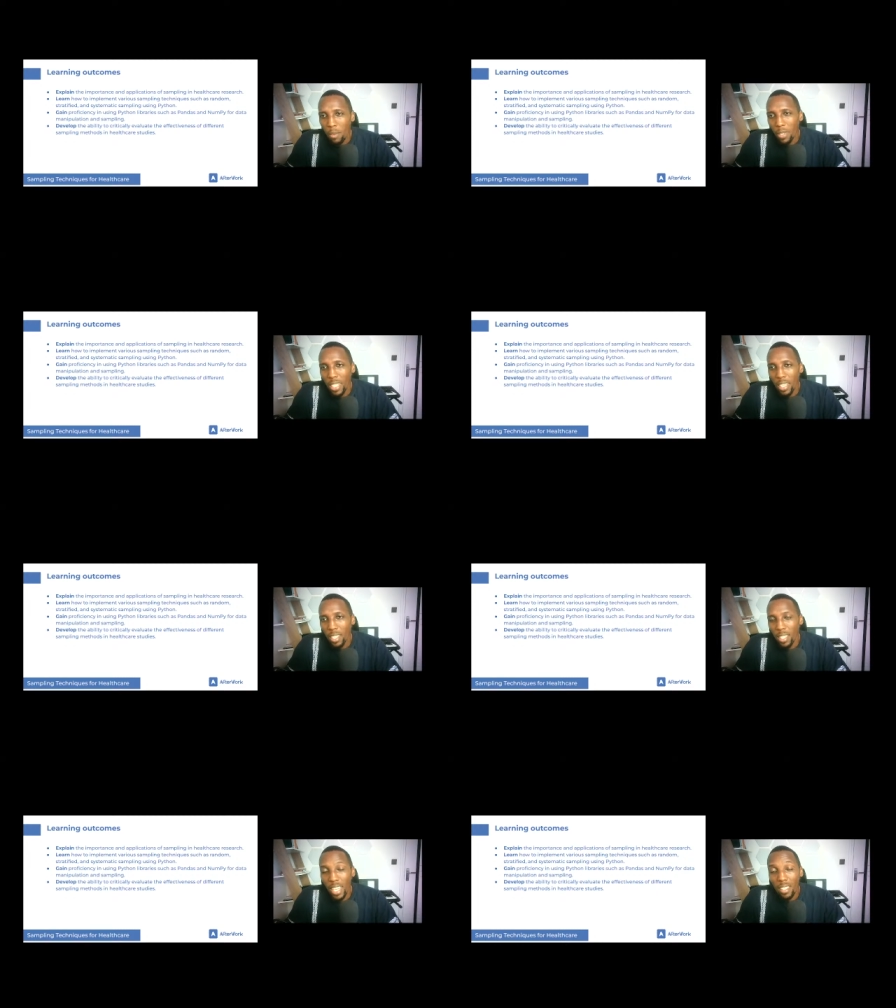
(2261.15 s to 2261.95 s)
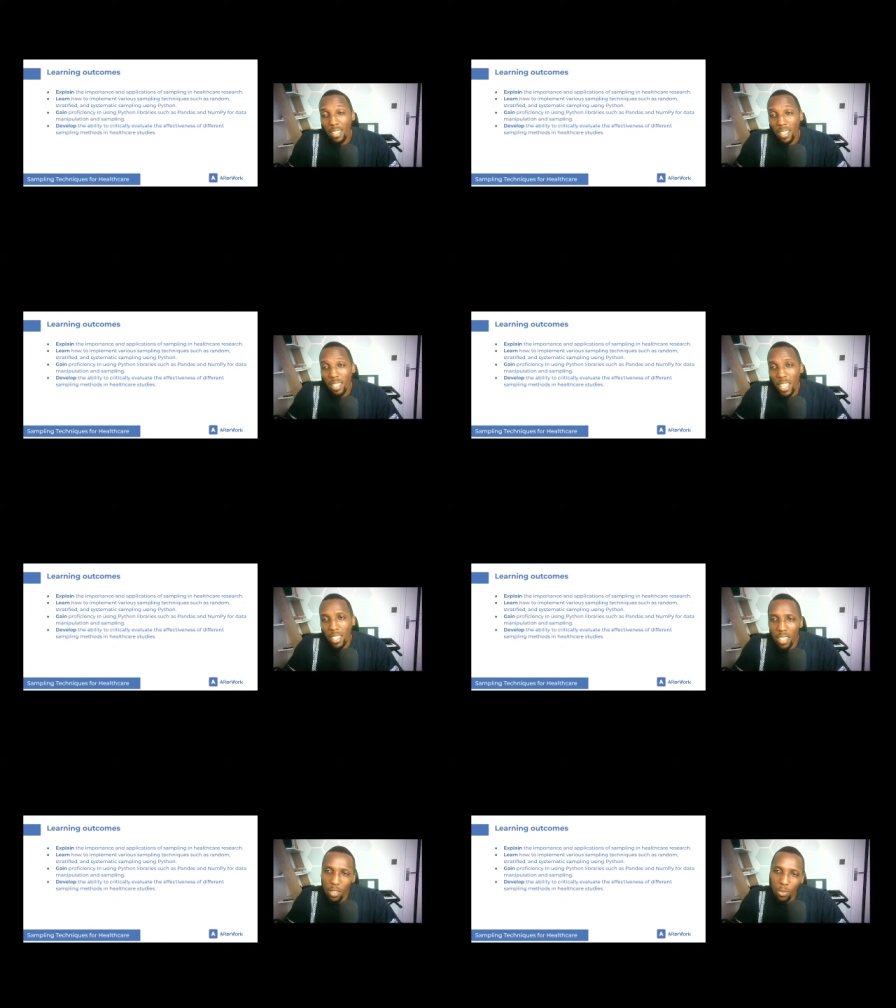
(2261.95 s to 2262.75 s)
But yeah, that's it.
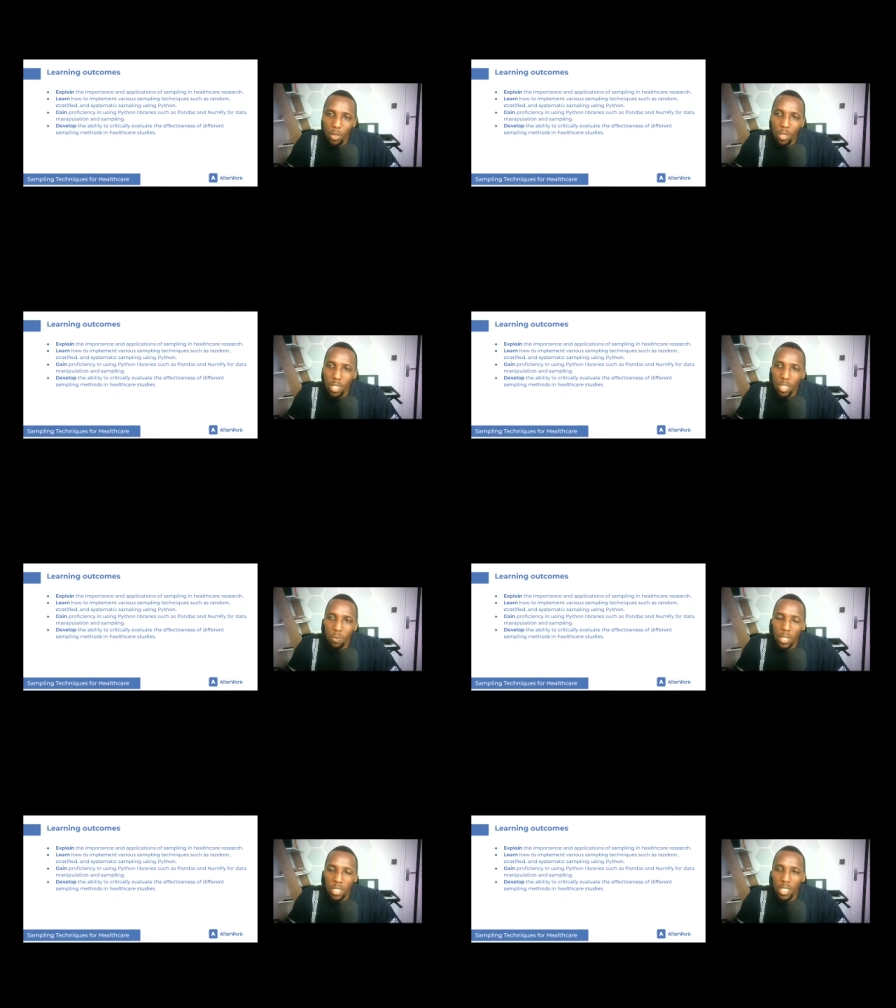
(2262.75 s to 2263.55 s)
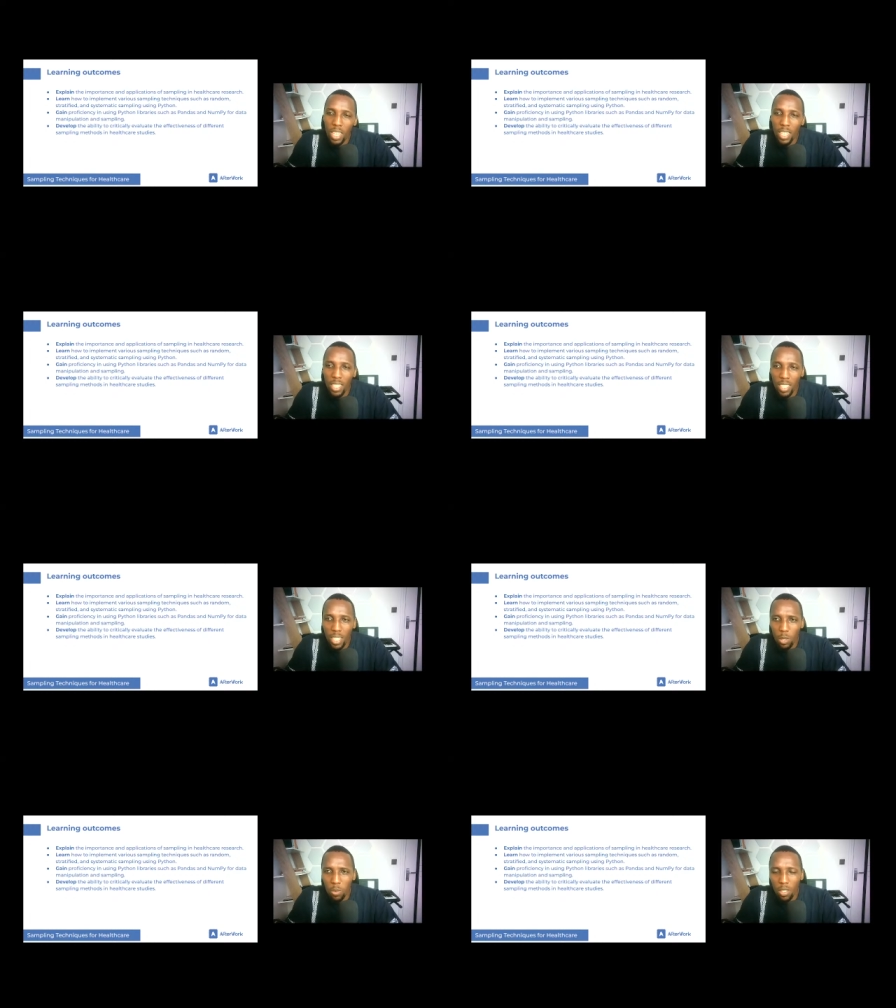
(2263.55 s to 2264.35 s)
That's it for this particular learning
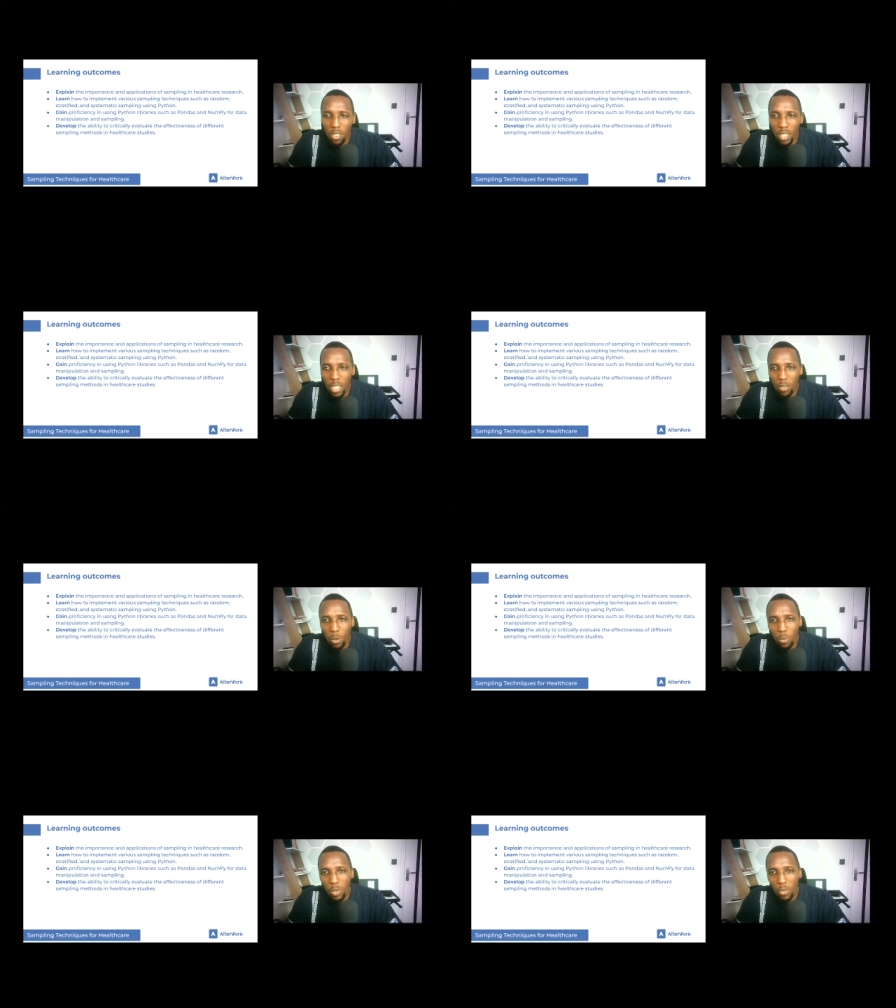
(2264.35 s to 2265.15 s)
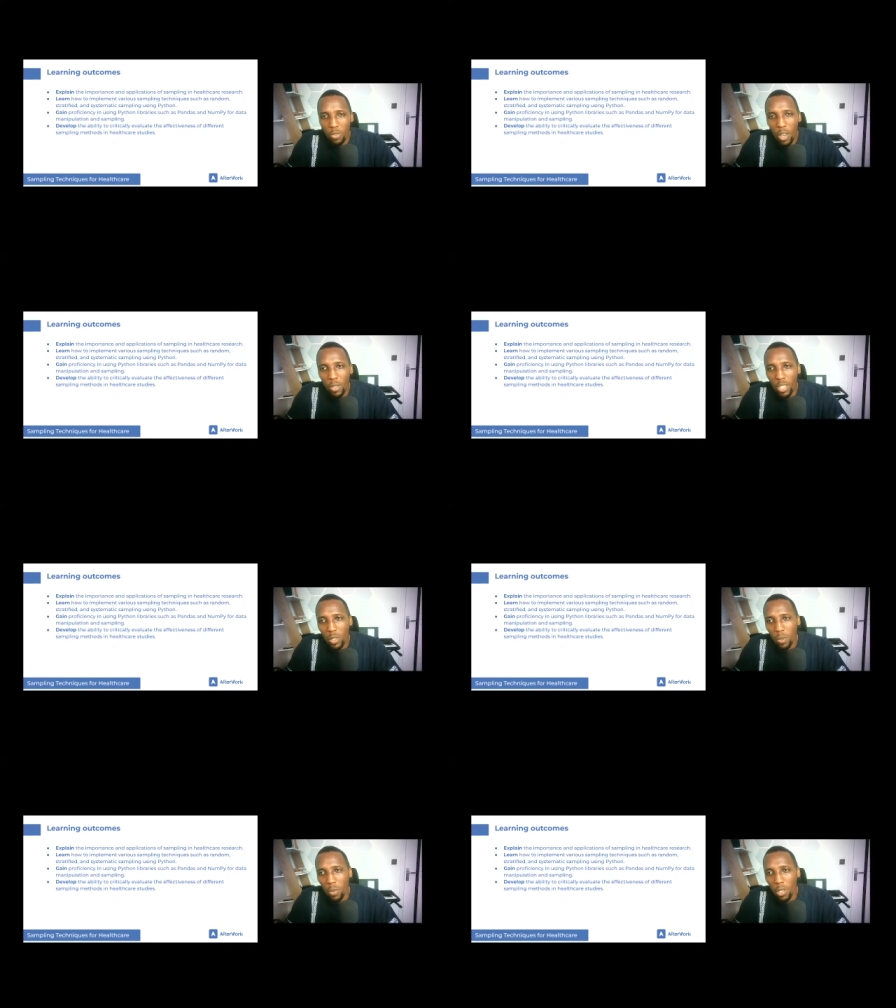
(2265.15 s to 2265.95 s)
experience. I hope you found
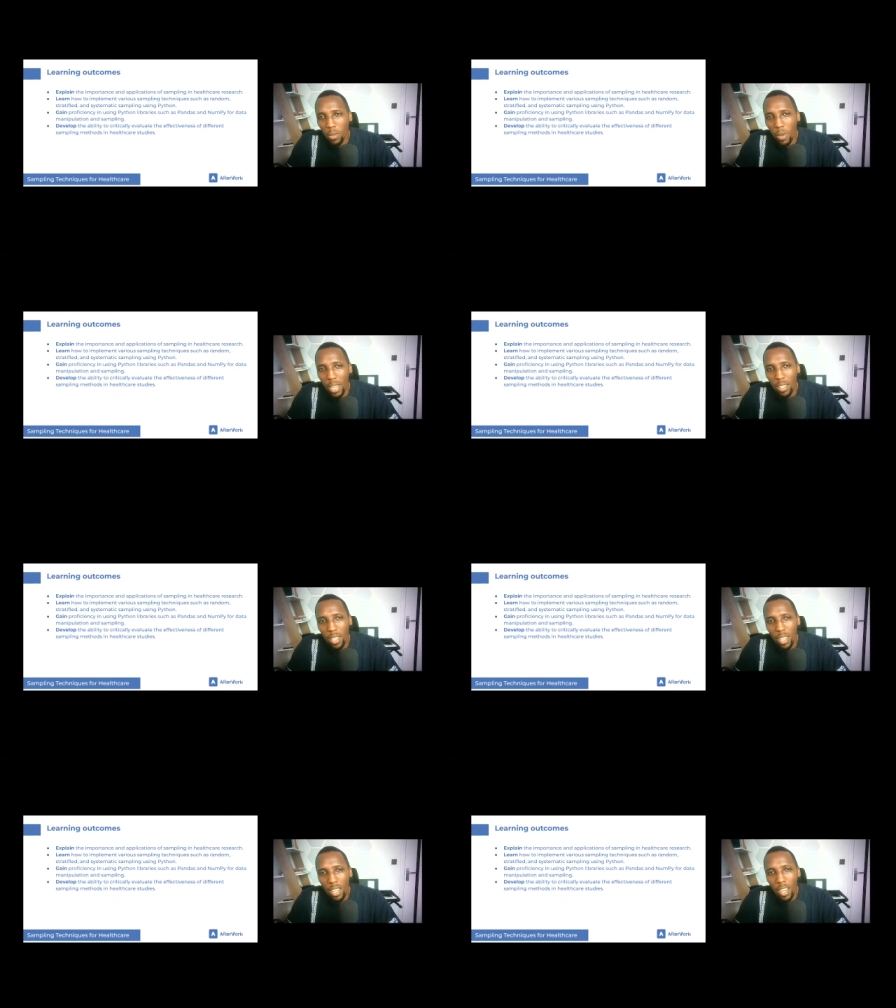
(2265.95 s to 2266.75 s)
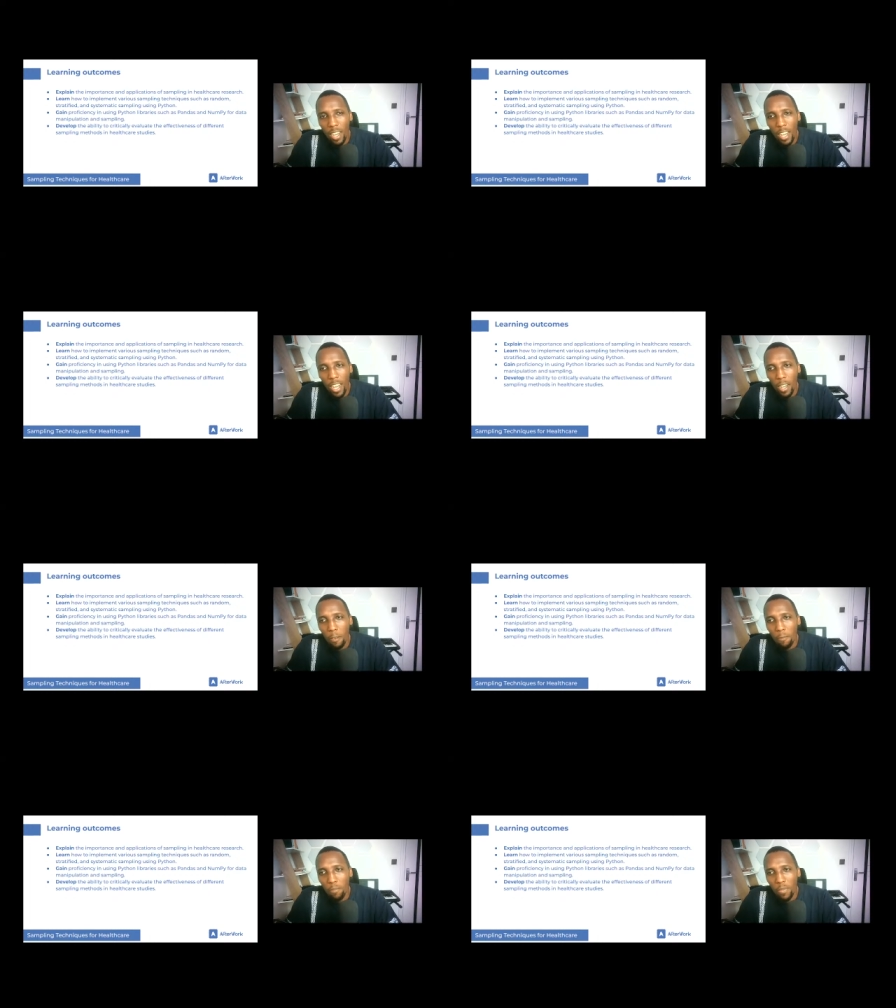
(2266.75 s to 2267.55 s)
it worthwhile.
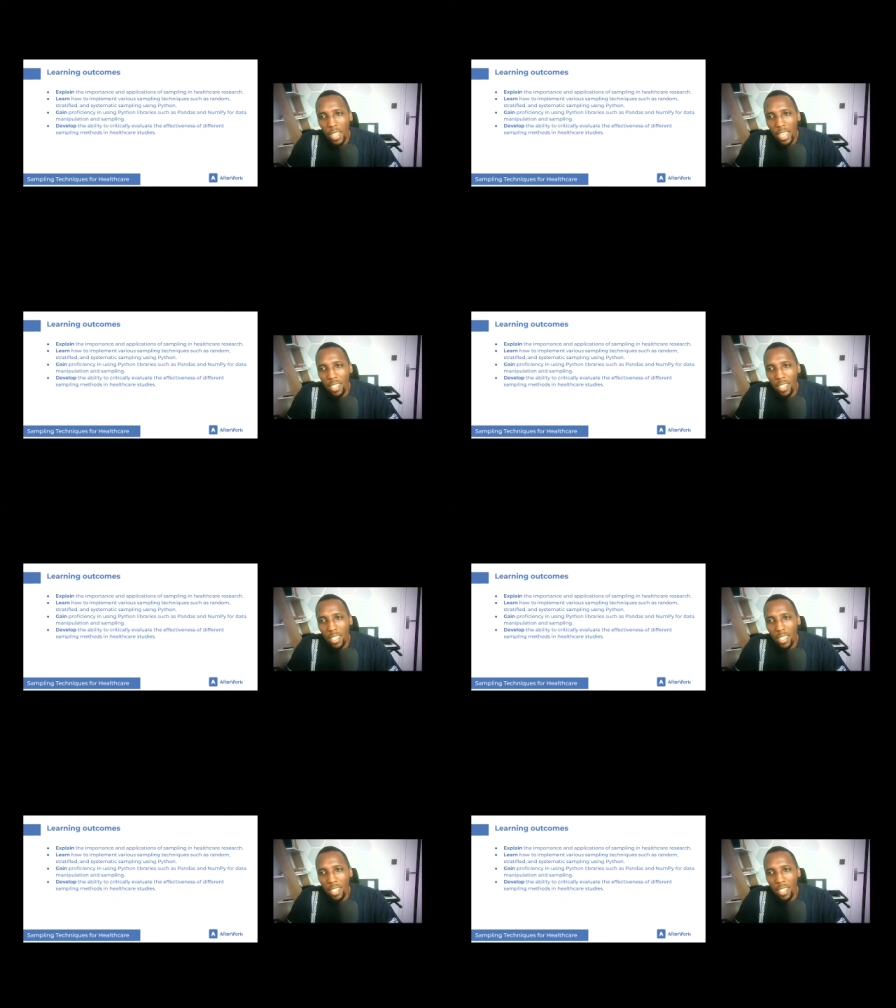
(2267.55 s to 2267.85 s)
And